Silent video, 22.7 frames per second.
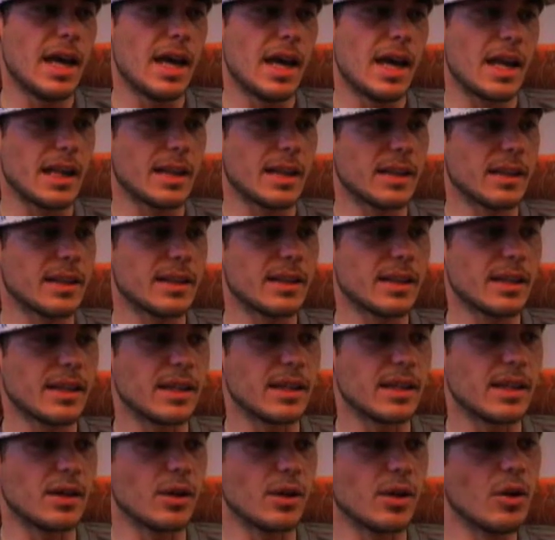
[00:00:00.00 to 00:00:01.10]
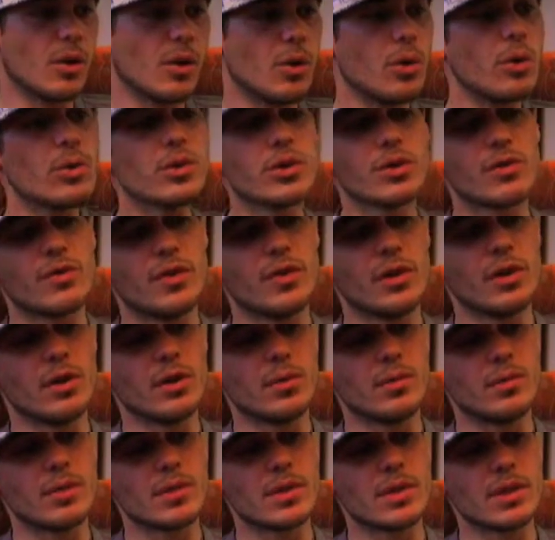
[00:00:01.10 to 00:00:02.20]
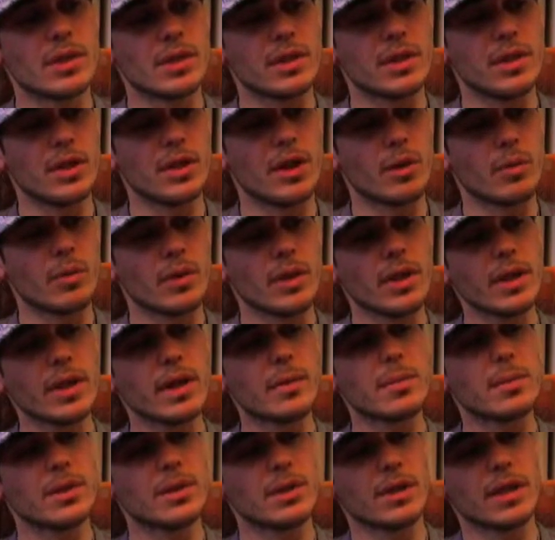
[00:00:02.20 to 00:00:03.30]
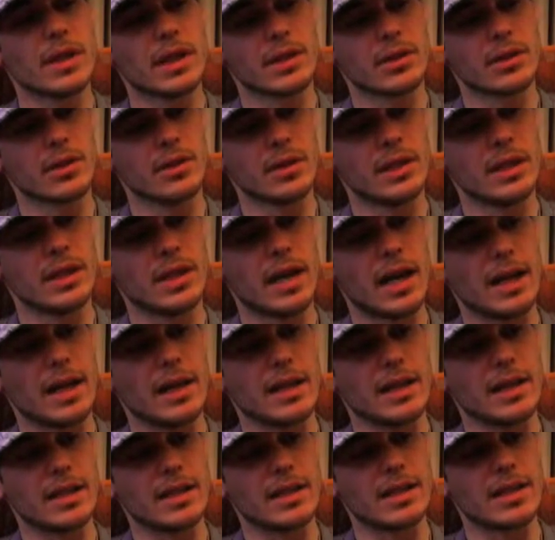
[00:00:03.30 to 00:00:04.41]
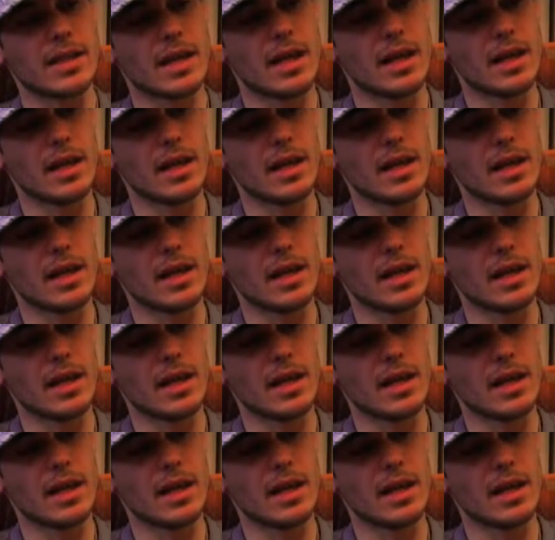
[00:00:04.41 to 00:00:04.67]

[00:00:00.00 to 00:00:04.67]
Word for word: And I think that older films, you know, really up until like the early 90s,